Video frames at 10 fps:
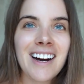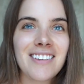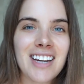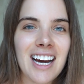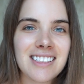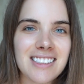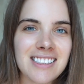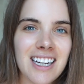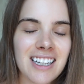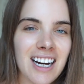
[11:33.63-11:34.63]
of
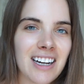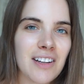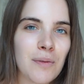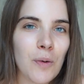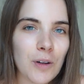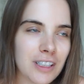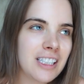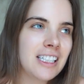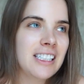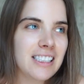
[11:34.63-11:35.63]
Kazakhstan, kind of the more
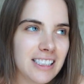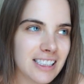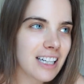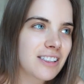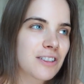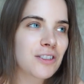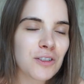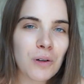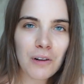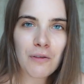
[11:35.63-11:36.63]
desert
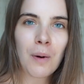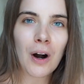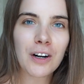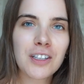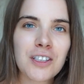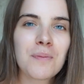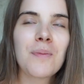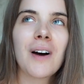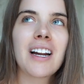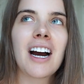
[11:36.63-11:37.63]
sort of parts,
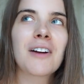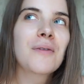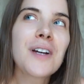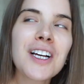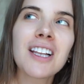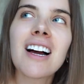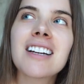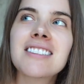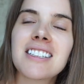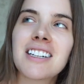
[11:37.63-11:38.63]
but I
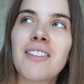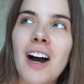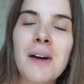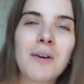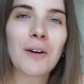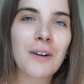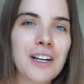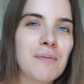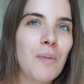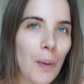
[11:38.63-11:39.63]
realized that if I'm
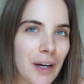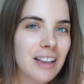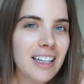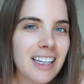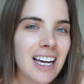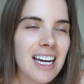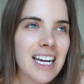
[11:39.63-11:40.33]
already boiling